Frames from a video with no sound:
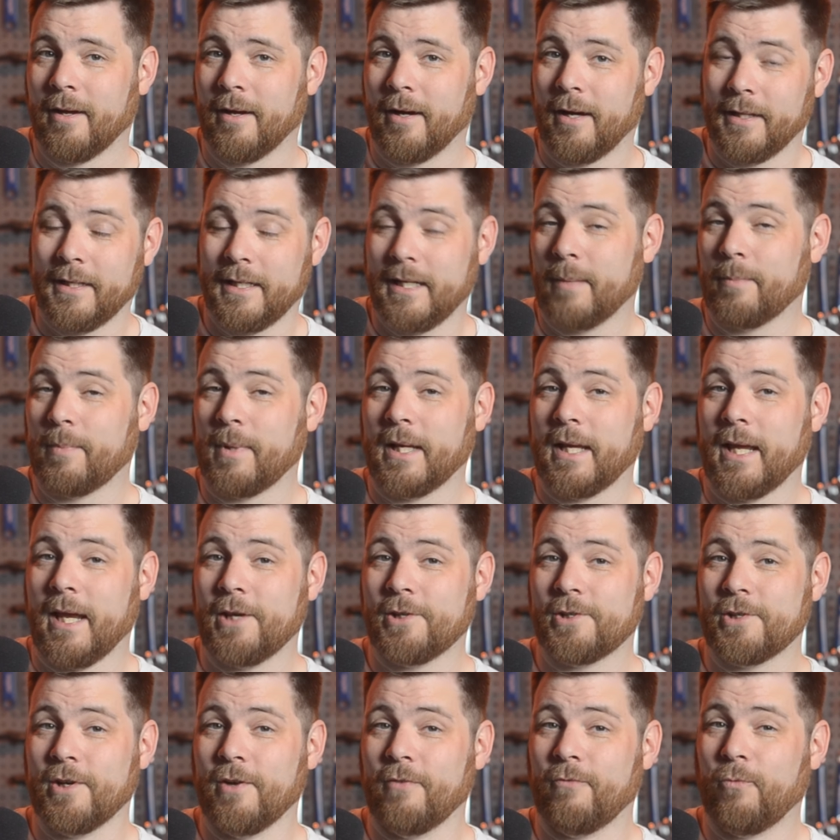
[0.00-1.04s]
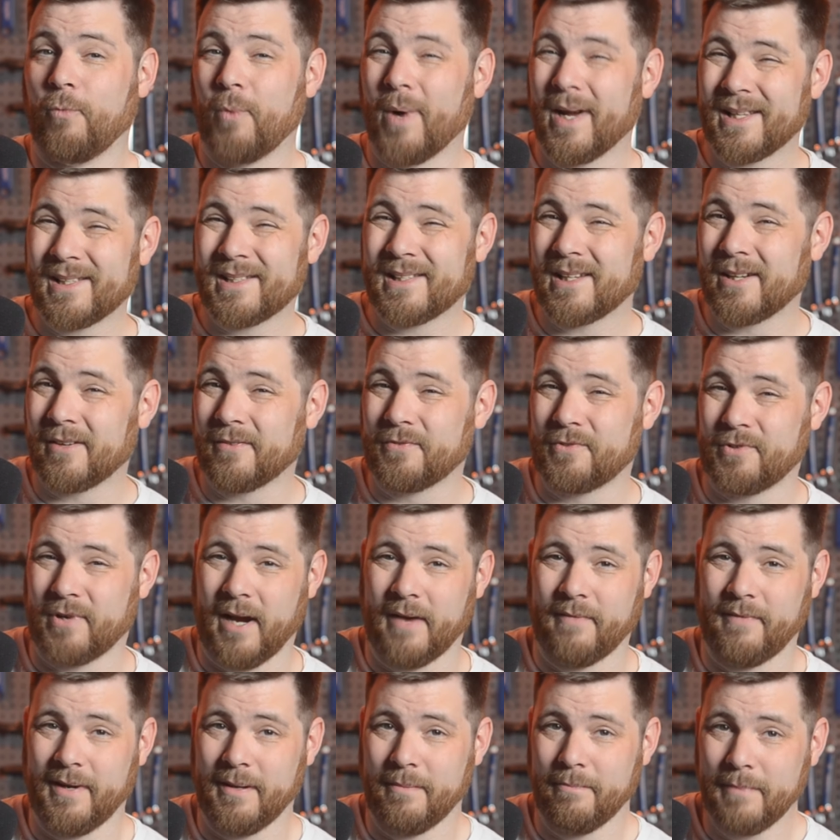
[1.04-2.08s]
on the implication of what
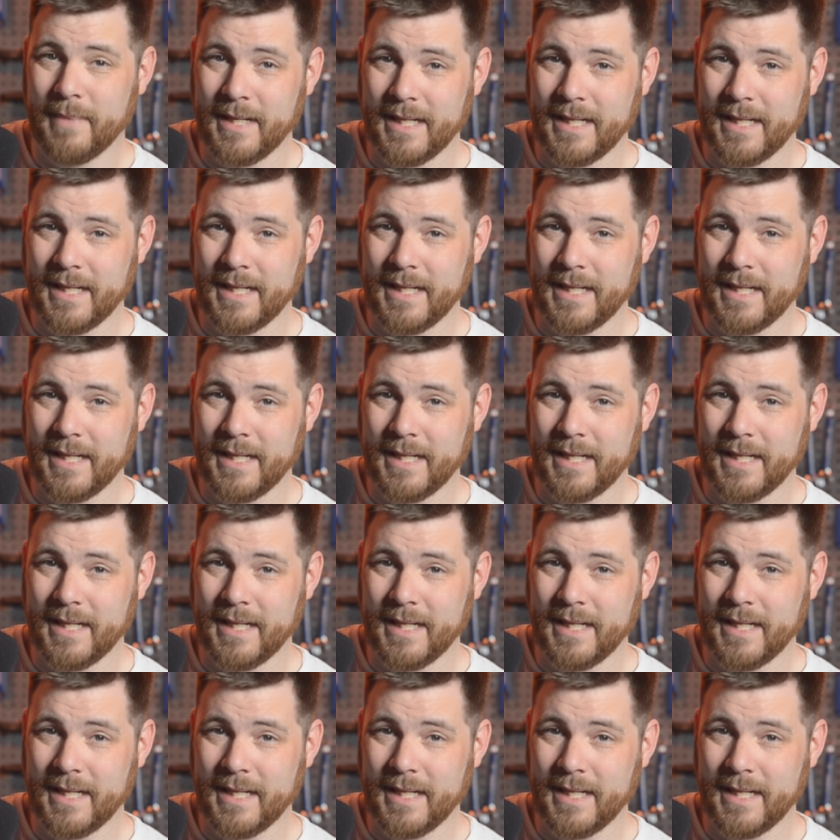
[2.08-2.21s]
self-driving